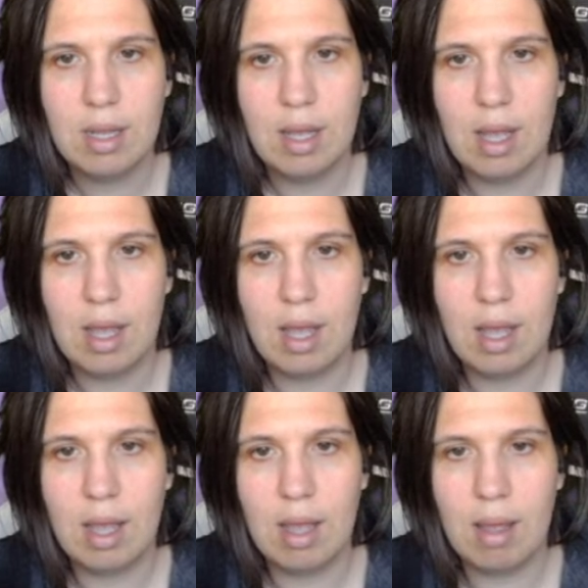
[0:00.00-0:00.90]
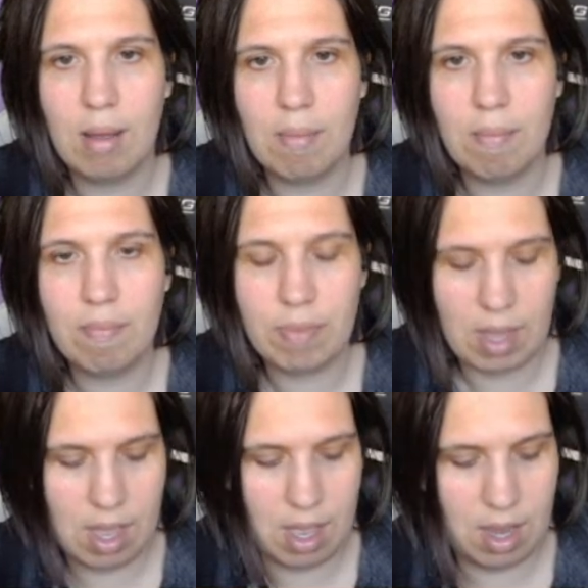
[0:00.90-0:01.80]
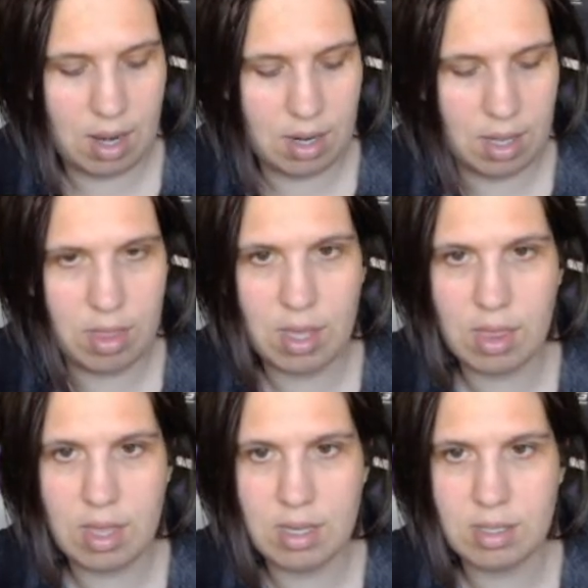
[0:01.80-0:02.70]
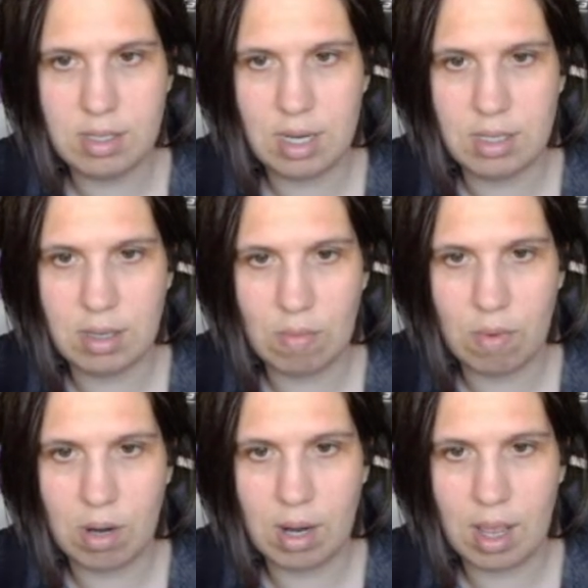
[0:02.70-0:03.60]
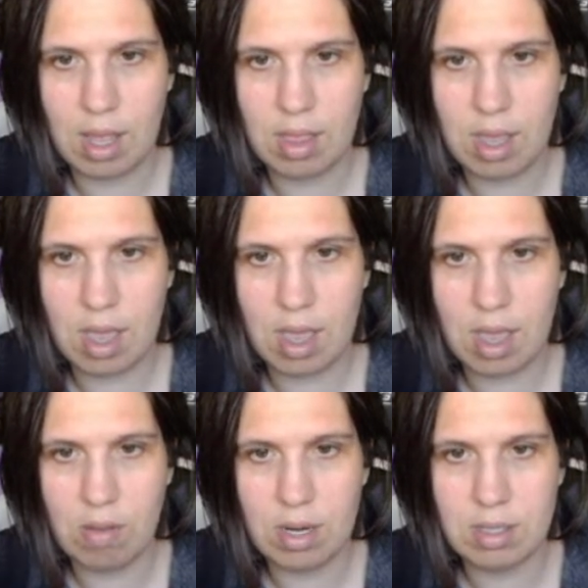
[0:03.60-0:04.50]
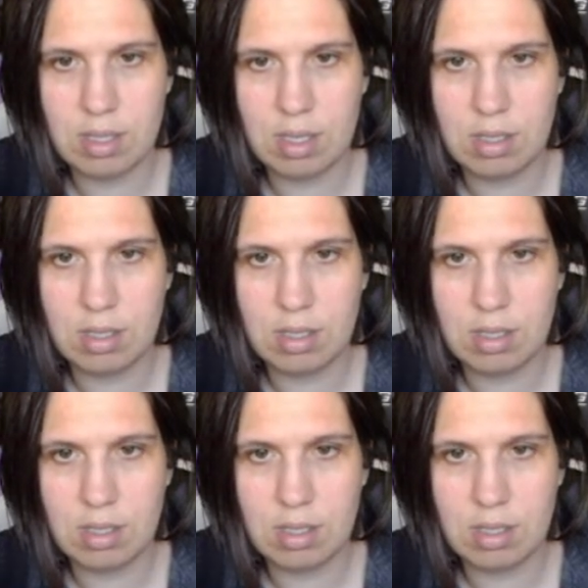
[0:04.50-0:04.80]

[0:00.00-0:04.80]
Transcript: And I think this doesn't work at the angle that it's in.